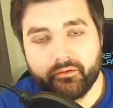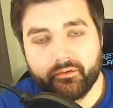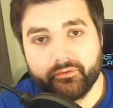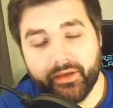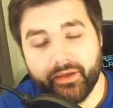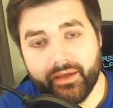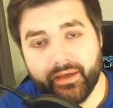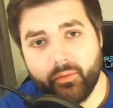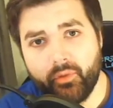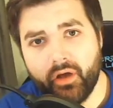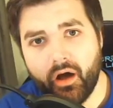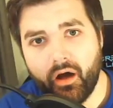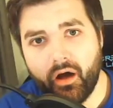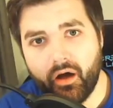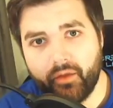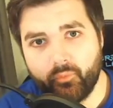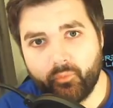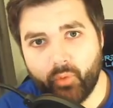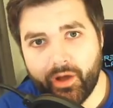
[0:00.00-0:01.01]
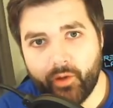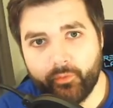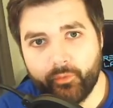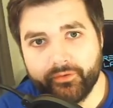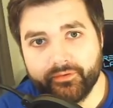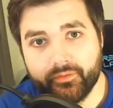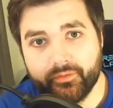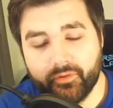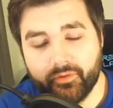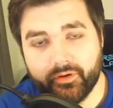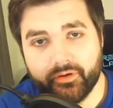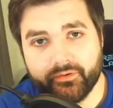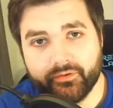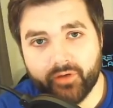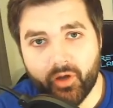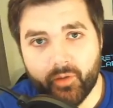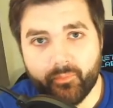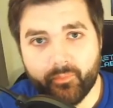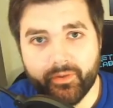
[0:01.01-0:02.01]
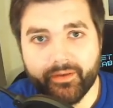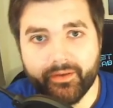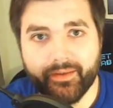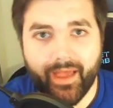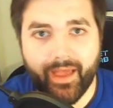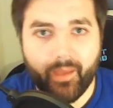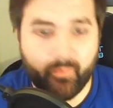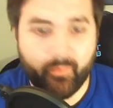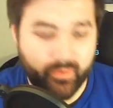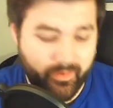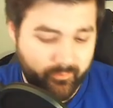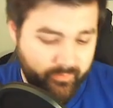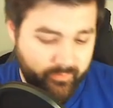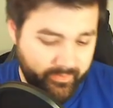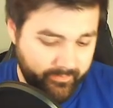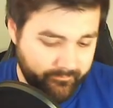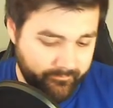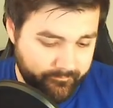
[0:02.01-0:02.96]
So here we are on Whale Wisdom. I'm going to type in Airbnb.